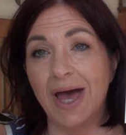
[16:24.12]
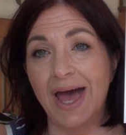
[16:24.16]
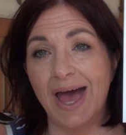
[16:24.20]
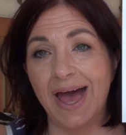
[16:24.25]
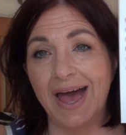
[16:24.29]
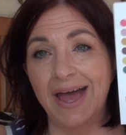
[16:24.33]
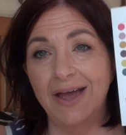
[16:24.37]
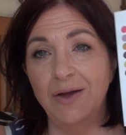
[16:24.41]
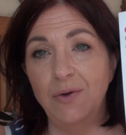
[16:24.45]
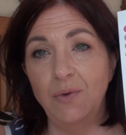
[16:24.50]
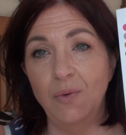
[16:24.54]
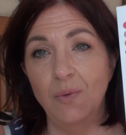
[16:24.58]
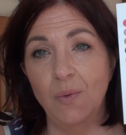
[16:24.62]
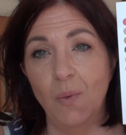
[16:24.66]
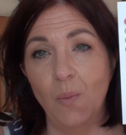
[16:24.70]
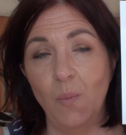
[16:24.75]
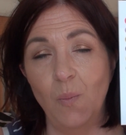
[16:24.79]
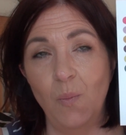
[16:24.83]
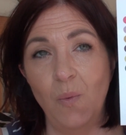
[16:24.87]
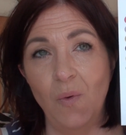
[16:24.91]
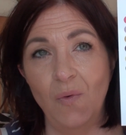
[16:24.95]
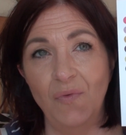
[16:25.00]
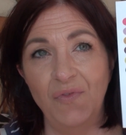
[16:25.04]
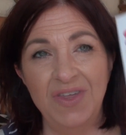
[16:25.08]
out
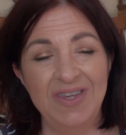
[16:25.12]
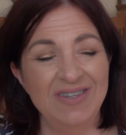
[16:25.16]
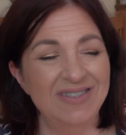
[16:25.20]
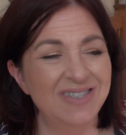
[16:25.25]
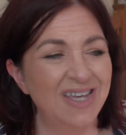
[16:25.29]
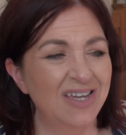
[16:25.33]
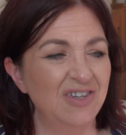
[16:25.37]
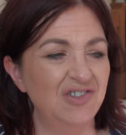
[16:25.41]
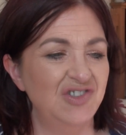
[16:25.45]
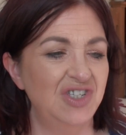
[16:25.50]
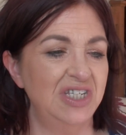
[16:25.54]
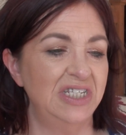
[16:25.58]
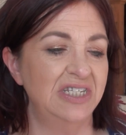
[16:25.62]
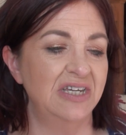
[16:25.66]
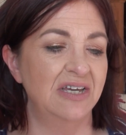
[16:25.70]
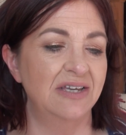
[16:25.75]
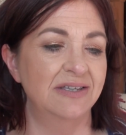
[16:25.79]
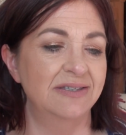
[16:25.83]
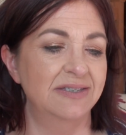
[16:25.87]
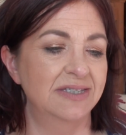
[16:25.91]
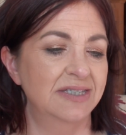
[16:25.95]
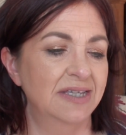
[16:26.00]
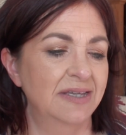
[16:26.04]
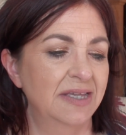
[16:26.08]
what this actually
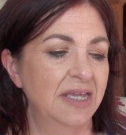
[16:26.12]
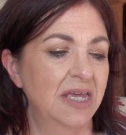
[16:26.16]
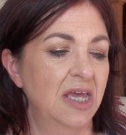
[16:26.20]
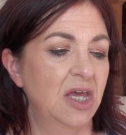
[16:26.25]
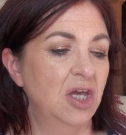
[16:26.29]
does.